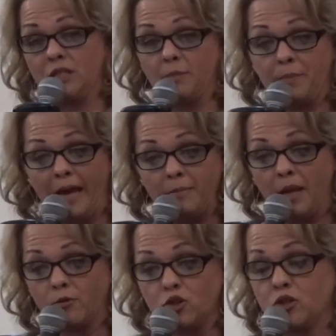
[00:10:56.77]
a baby,
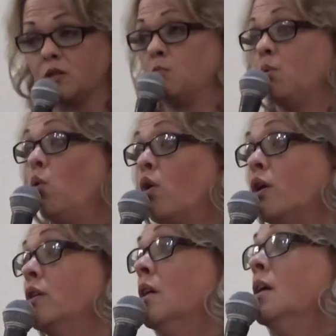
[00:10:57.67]
I was just
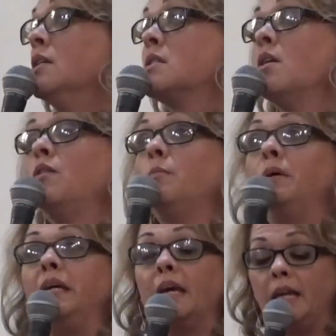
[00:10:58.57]
born. So the
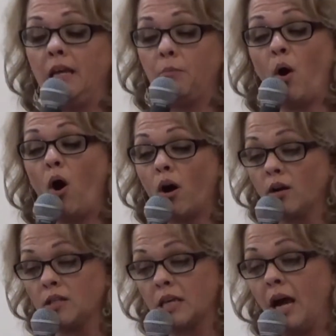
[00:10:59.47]
beginning
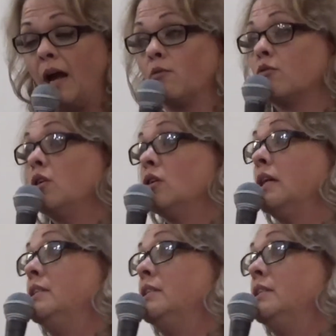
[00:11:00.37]
parts, I really